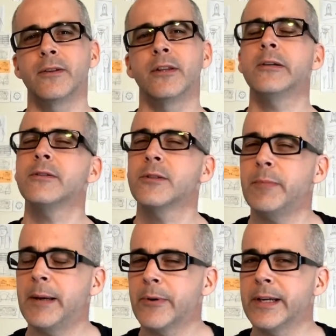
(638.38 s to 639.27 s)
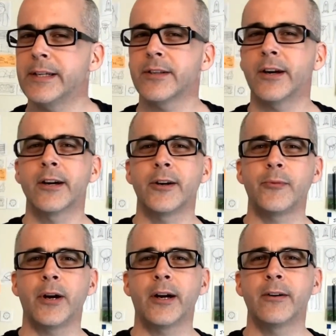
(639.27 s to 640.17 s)
those memories
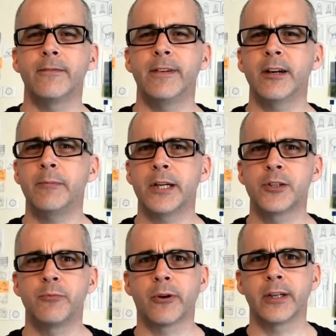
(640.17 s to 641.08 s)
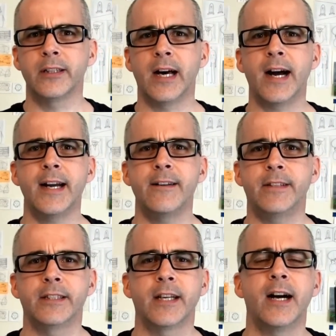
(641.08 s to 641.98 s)
are very much more alive
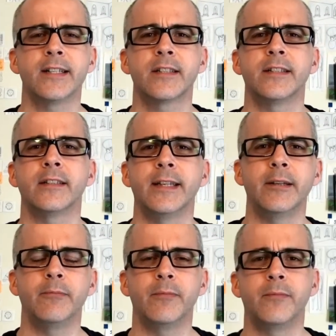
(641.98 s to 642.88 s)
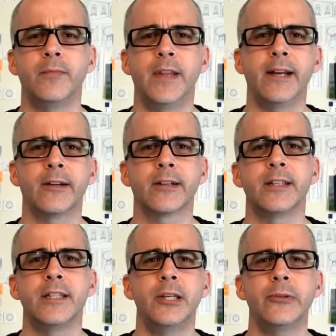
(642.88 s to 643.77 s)
and constantly, they are
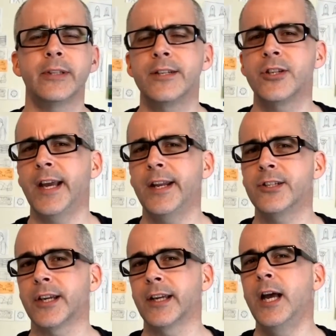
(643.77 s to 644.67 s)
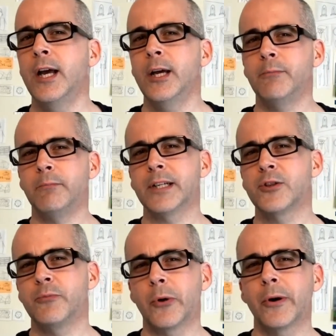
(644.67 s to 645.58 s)
continually changing
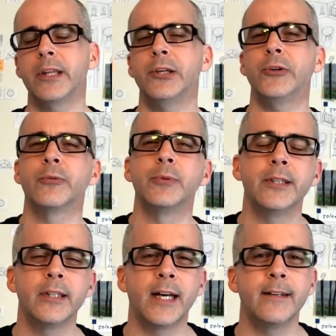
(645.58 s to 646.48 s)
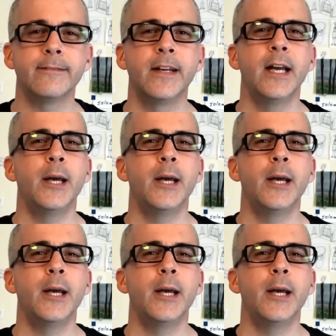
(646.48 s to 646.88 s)
much more than your real life